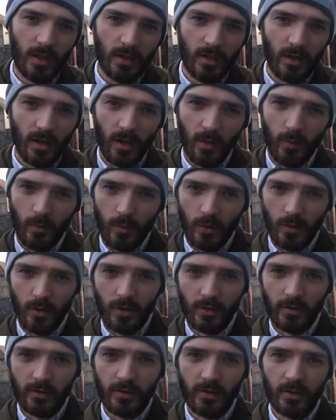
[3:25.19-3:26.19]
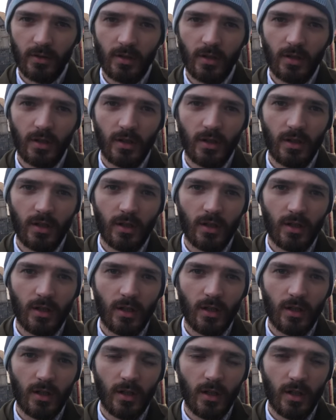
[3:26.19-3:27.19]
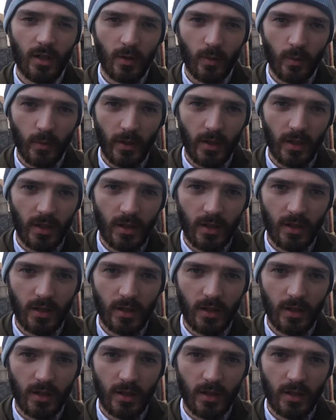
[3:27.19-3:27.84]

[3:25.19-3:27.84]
than I would in a week.